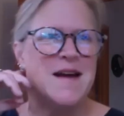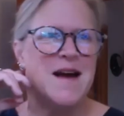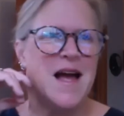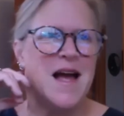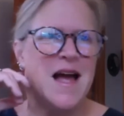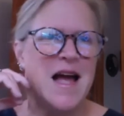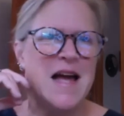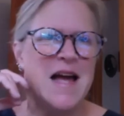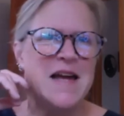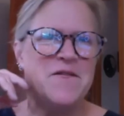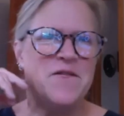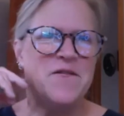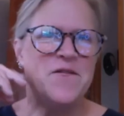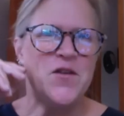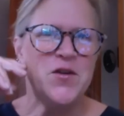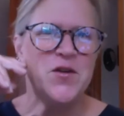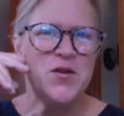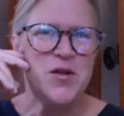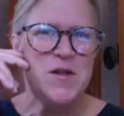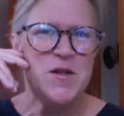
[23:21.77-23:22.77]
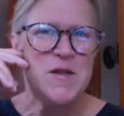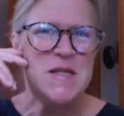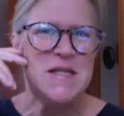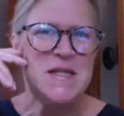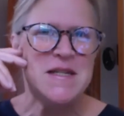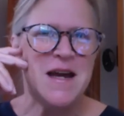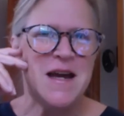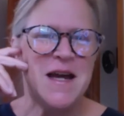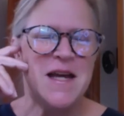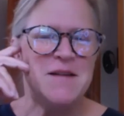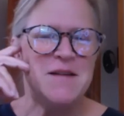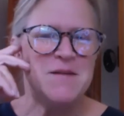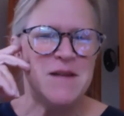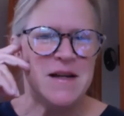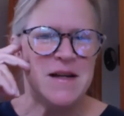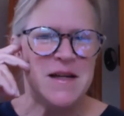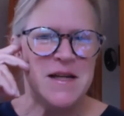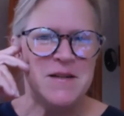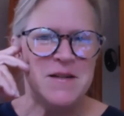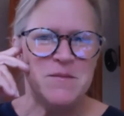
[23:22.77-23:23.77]
I first, I,
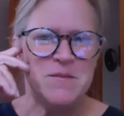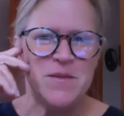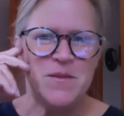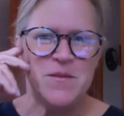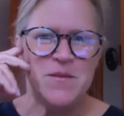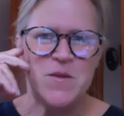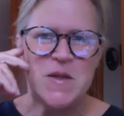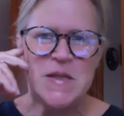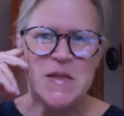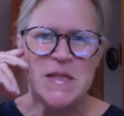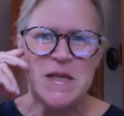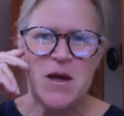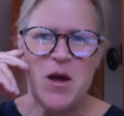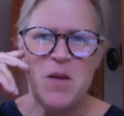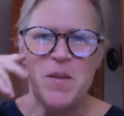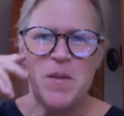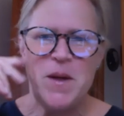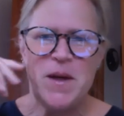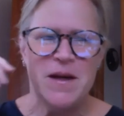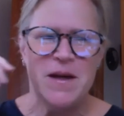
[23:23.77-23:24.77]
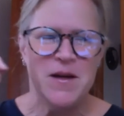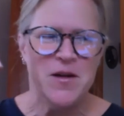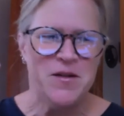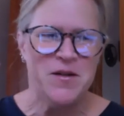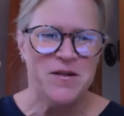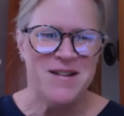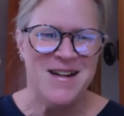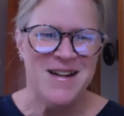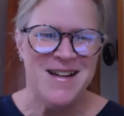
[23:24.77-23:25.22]
I was up here